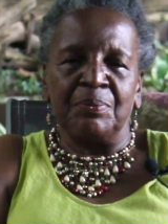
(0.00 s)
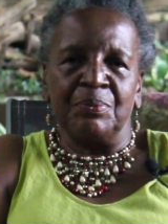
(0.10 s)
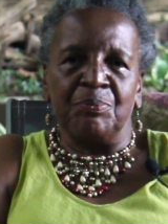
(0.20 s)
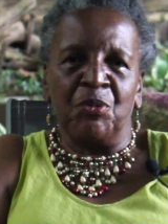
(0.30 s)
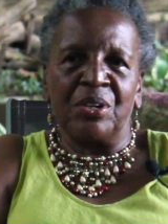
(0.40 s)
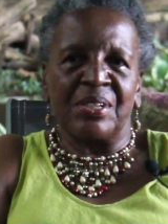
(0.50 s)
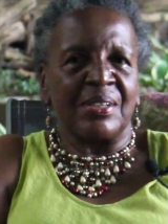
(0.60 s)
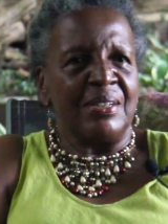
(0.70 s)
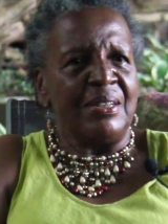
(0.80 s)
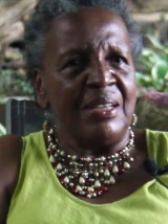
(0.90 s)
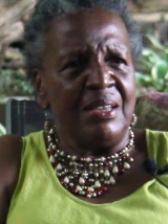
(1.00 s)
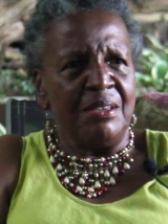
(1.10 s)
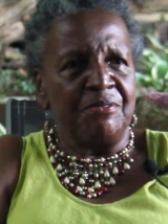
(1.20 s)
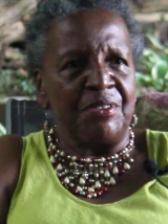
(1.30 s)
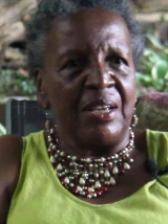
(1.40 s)
more as in the
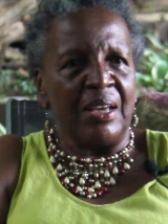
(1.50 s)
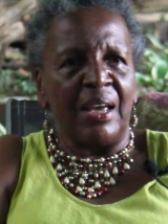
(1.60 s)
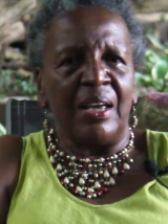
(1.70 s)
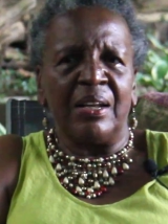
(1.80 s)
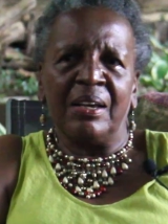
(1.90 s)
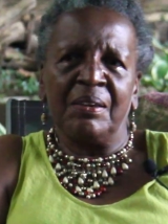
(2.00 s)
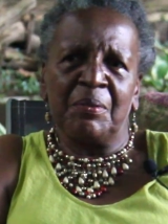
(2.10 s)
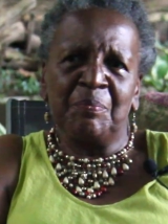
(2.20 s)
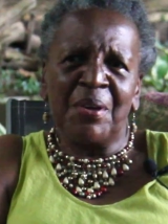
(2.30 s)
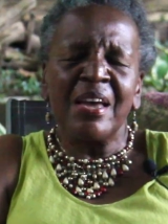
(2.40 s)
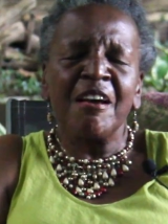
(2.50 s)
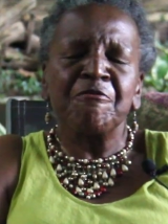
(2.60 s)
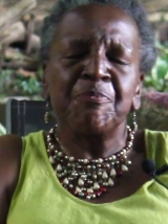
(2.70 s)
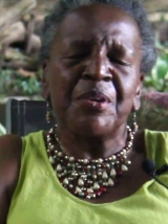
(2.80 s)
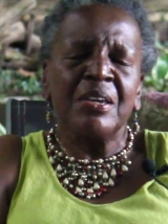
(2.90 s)
evening, and I may have
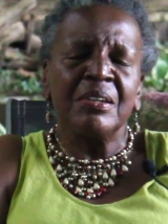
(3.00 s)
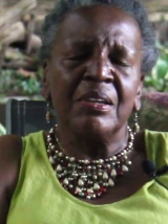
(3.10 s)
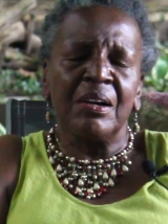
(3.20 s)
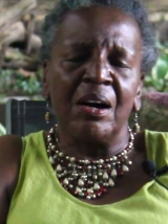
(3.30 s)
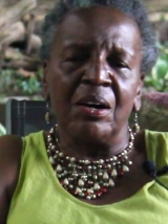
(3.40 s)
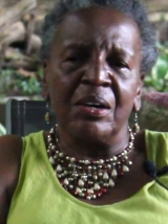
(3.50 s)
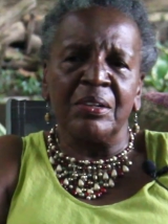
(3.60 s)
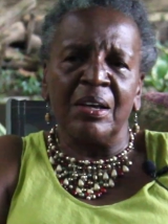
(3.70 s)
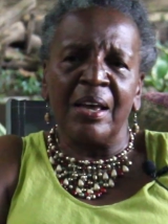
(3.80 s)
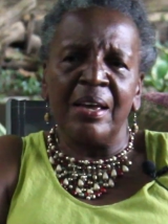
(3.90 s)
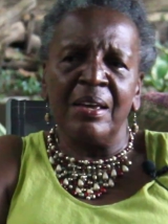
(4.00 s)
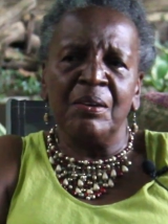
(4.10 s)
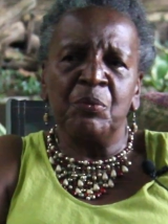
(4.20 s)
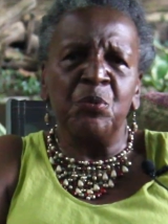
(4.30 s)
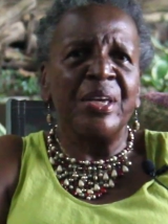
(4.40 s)
been on a
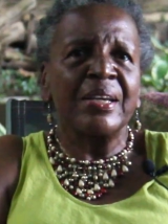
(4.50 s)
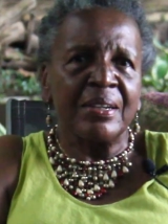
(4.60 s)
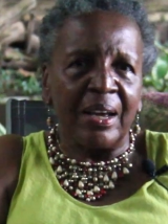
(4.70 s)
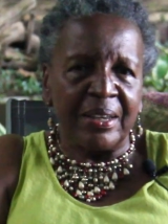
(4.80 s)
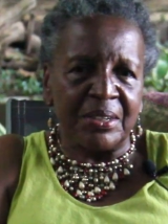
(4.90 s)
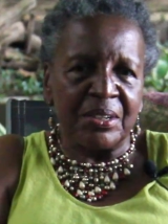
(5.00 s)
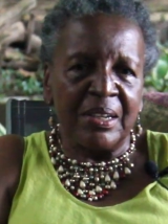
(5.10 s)
weeknight.